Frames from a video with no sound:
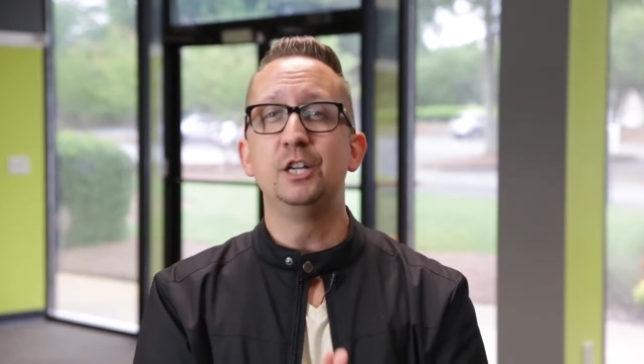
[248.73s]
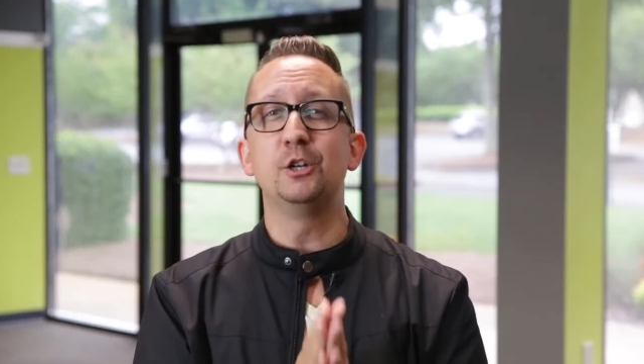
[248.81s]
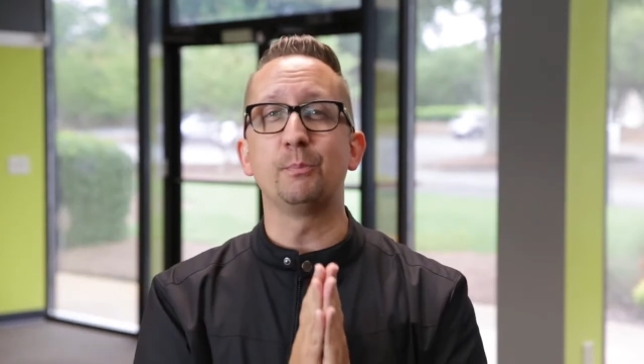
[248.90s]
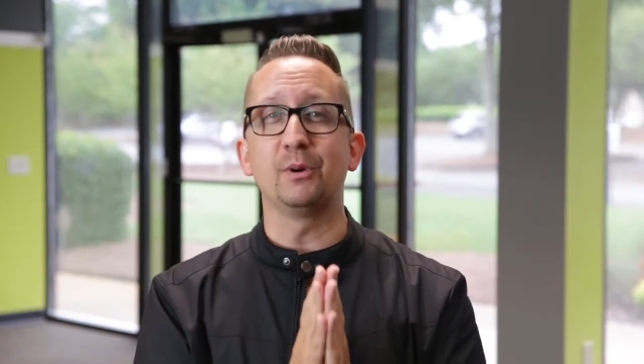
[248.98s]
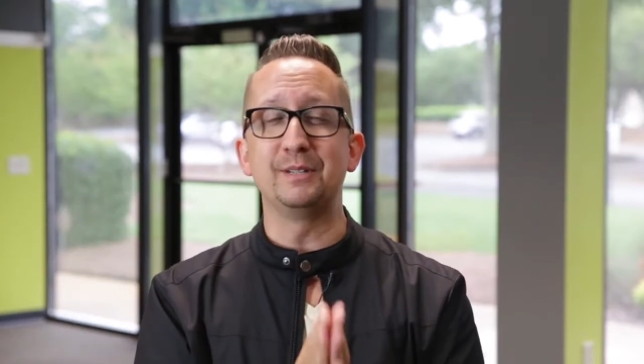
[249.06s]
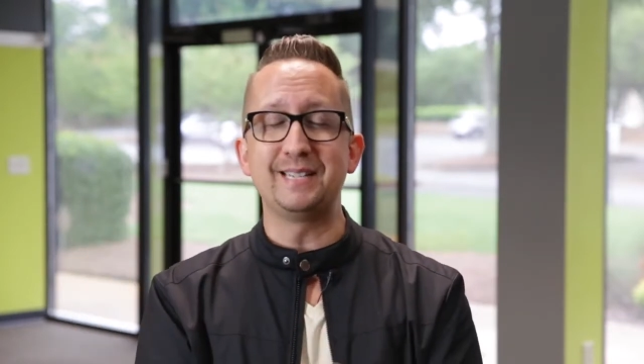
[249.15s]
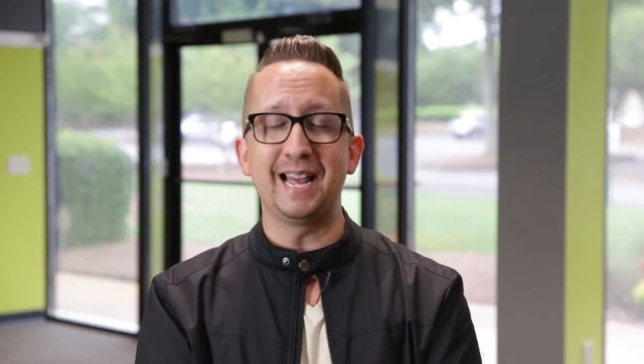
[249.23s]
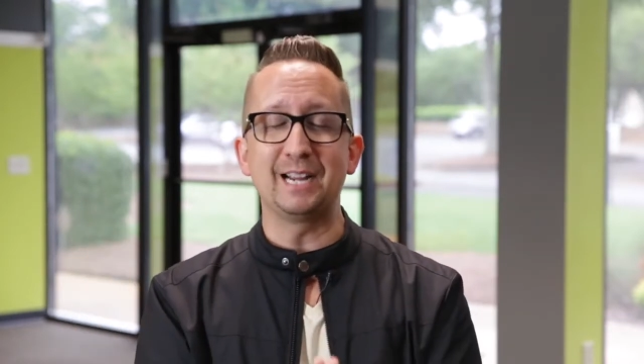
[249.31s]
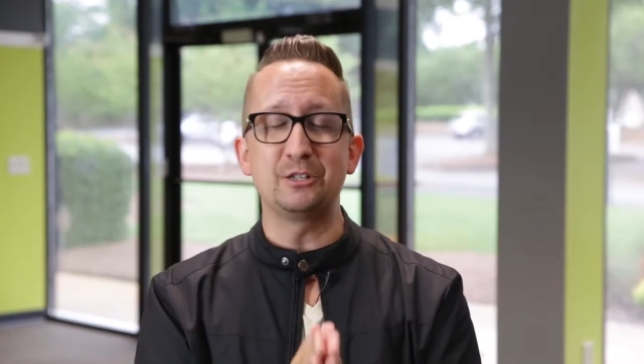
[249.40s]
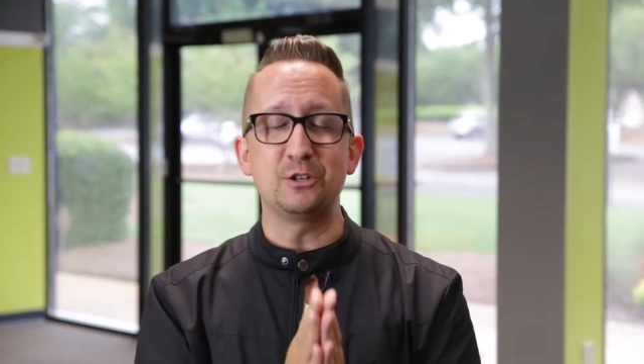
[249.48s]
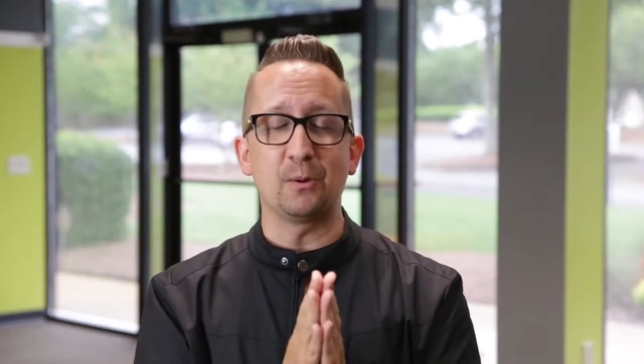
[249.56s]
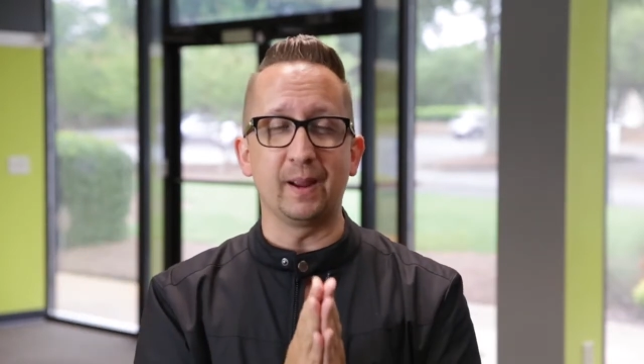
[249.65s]
to
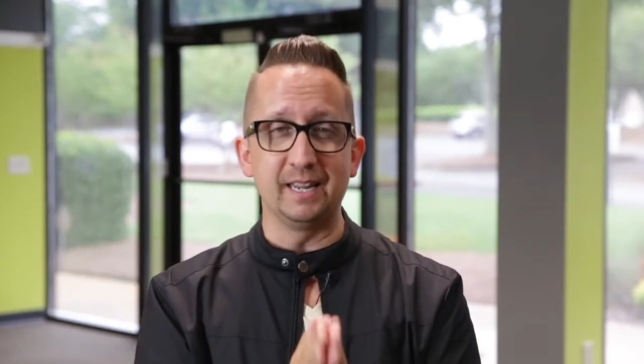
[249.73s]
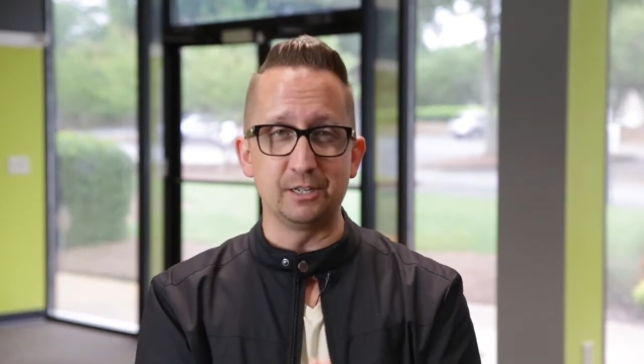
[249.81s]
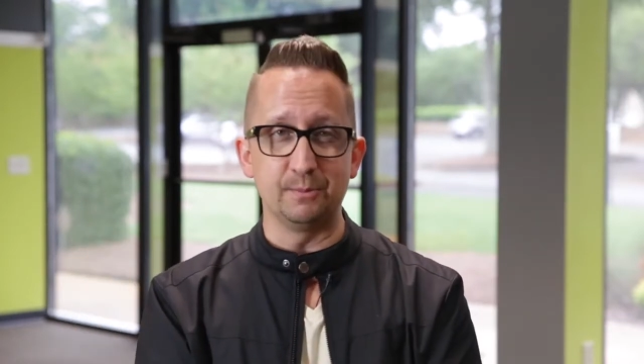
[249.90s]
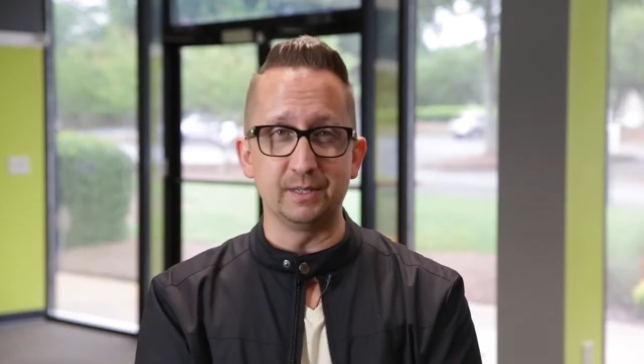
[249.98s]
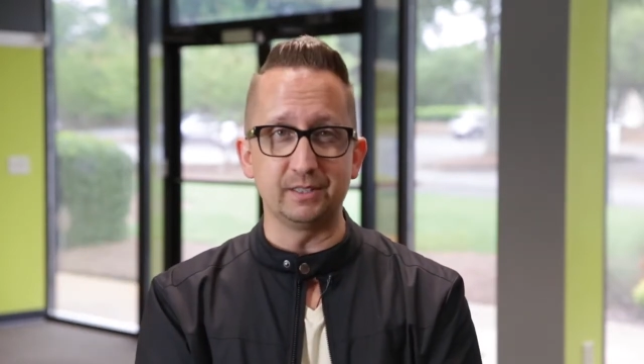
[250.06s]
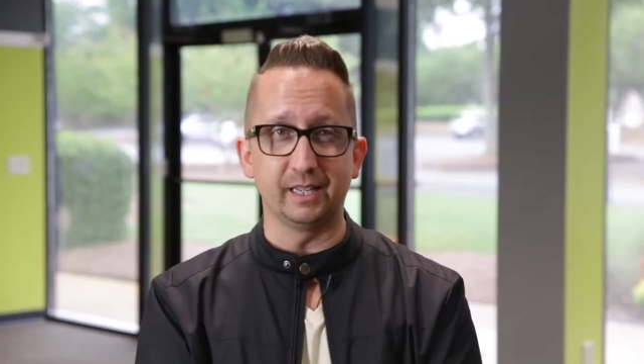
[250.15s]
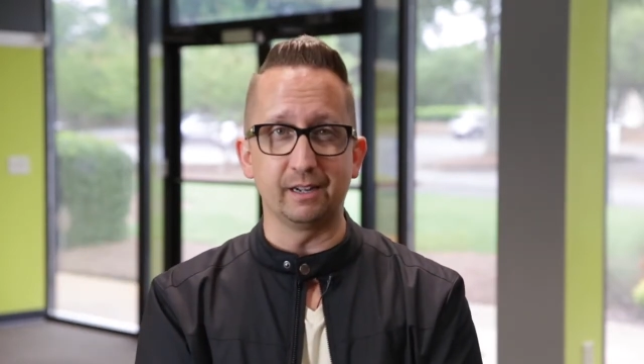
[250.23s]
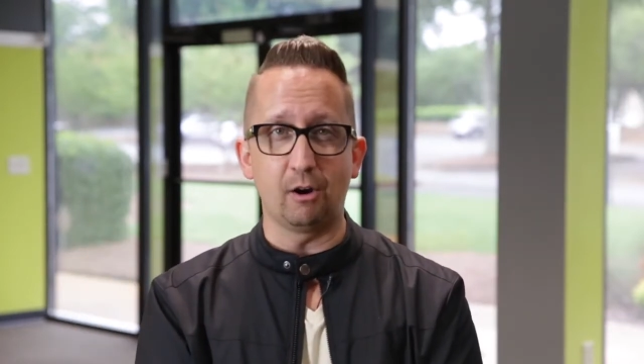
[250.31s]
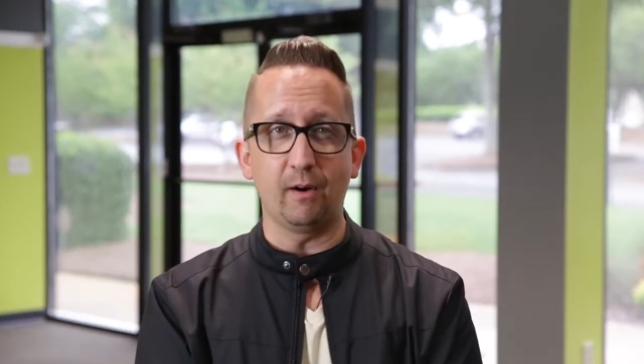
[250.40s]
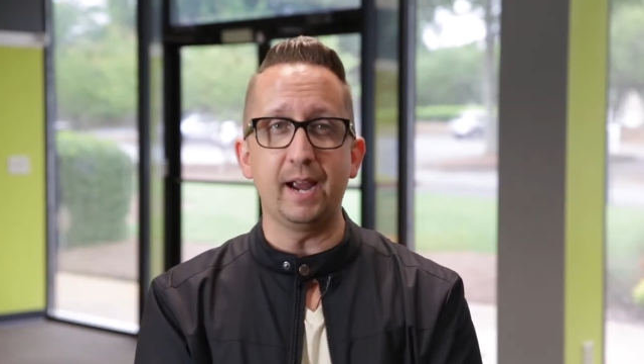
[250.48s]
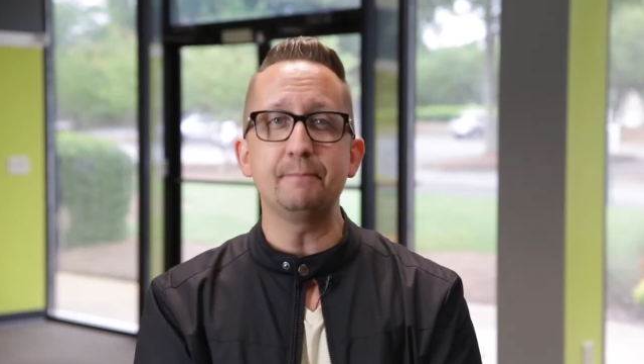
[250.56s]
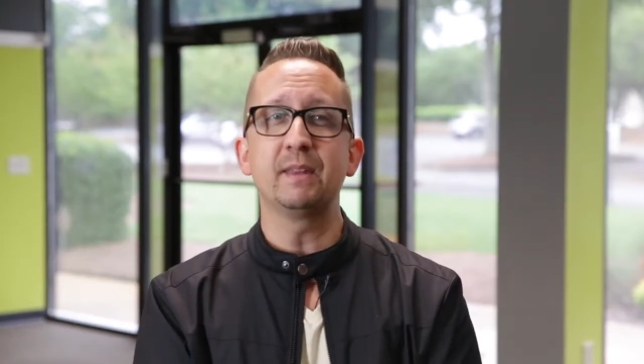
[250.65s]
protect your intimacy,
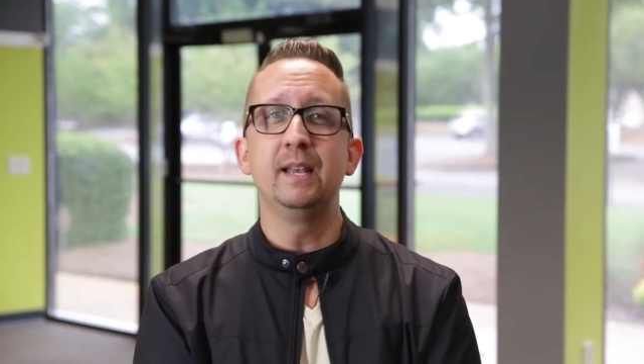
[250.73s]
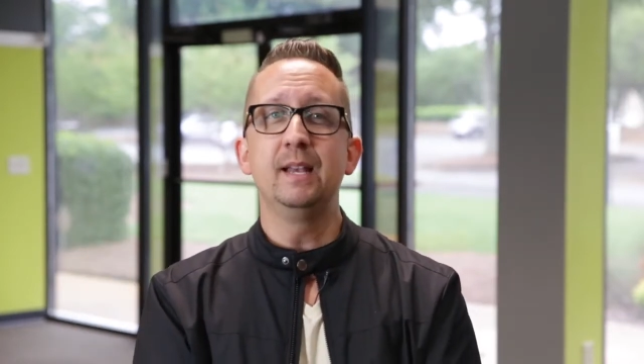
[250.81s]
all right?